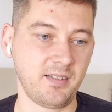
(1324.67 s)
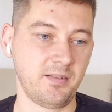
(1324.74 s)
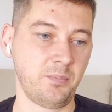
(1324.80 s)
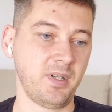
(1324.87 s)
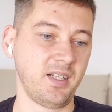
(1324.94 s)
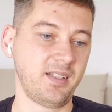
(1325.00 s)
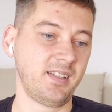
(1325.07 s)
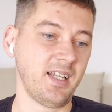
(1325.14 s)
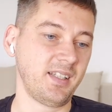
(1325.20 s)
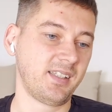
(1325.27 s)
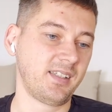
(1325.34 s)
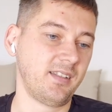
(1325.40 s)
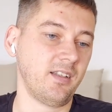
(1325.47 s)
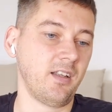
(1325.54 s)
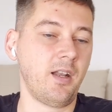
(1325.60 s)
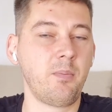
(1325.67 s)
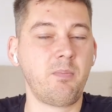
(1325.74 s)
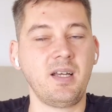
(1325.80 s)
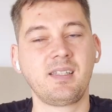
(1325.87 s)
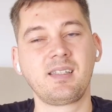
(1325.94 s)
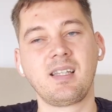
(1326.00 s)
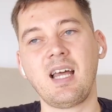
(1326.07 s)
But that's not the
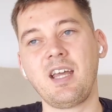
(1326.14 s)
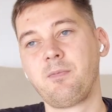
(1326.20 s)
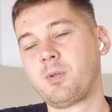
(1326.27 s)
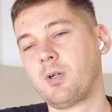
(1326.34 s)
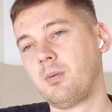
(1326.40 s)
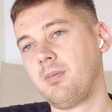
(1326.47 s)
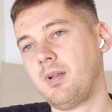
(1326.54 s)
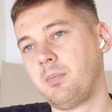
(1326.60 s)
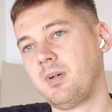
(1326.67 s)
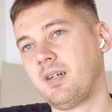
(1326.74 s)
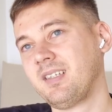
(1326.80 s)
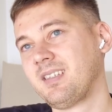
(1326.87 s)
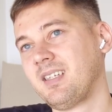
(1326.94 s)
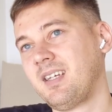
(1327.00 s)
best life probably, but